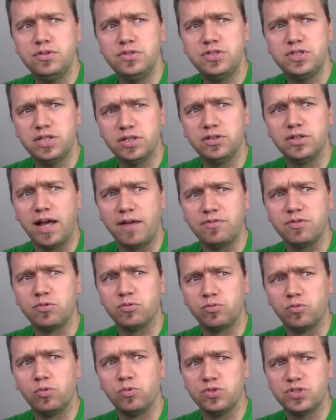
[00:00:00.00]
still have
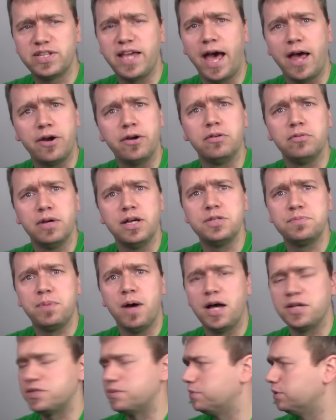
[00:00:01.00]
to scatter as
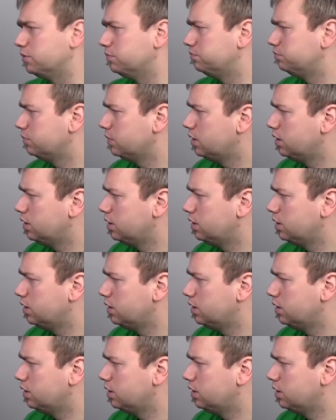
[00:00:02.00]
possible.